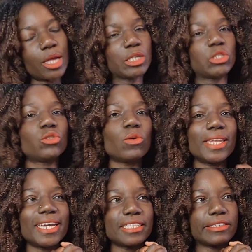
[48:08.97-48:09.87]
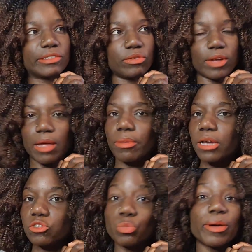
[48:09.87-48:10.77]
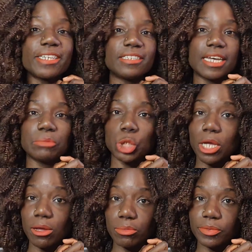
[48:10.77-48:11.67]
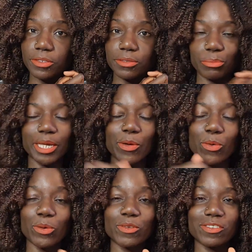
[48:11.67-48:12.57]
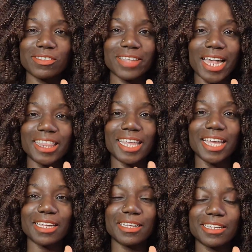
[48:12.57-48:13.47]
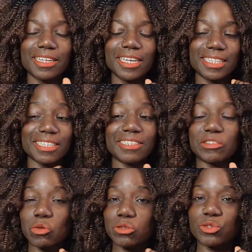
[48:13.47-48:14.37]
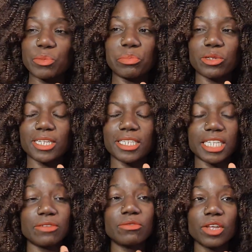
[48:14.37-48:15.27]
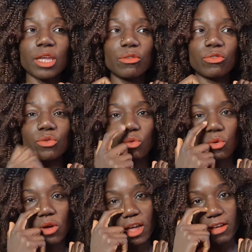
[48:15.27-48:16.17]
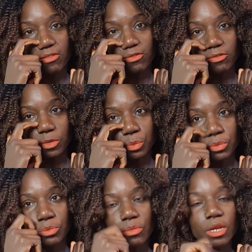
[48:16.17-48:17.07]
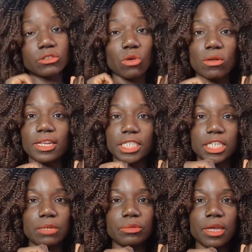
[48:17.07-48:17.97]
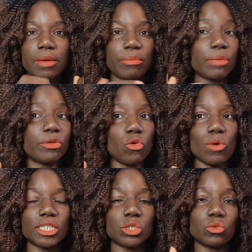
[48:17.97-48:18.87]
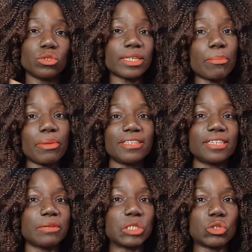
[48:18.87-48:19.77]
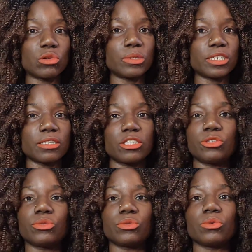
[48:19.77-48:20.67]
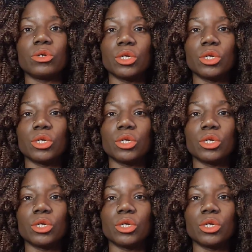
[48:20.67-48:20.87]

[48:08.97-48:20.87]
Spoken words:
So let's talk about part-time jobs, because I think this is also important. Even if you have scholarships, maybe you want to do some part-time job just to